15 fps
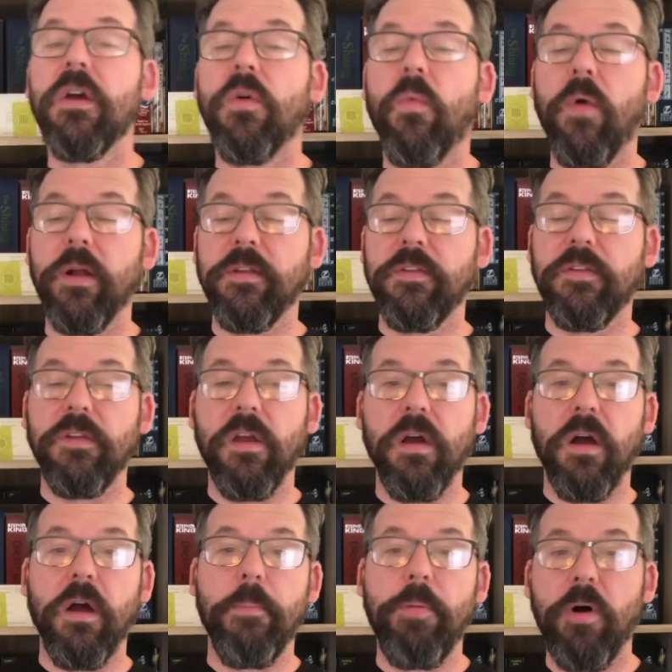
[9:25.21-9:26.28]
Once
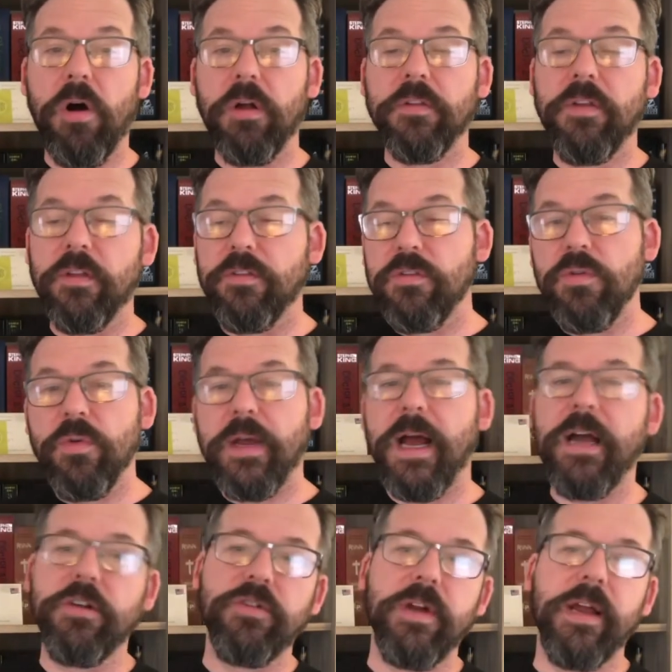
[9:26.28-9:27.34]
uh, Paul does new
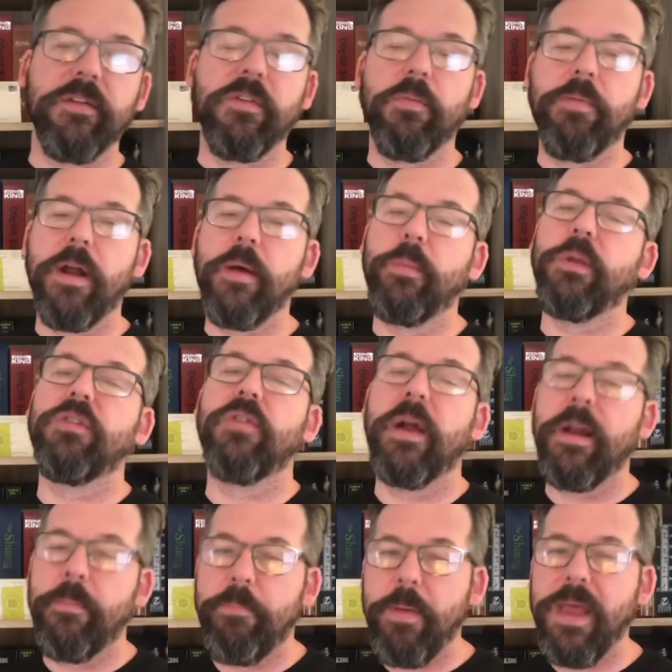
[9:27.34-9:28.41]
contracts, he'll probably be trying
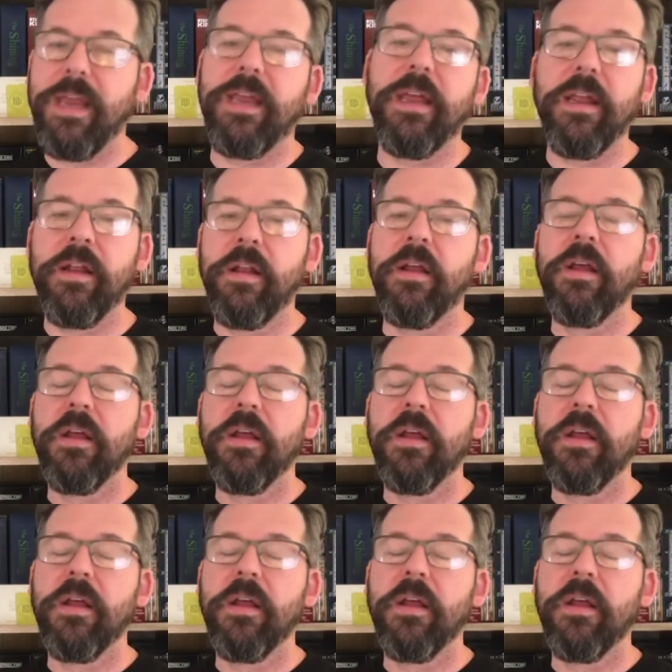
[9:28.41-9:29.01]
to bake in